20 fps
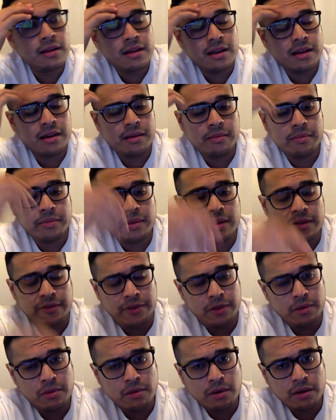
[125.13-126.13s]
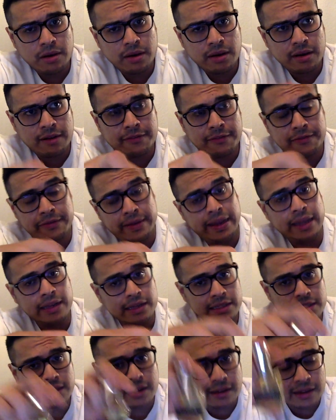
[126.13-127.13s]
If you are a fan
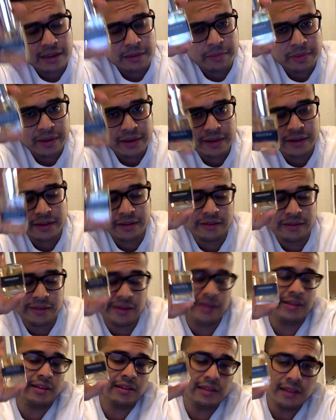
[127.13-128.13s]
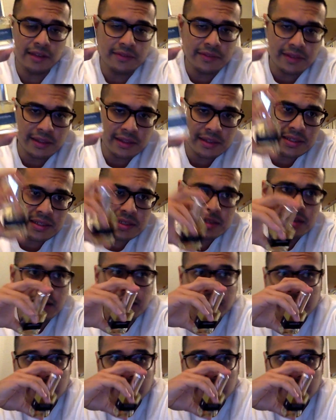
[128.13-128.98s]
of tonka bean, you're gonna love this.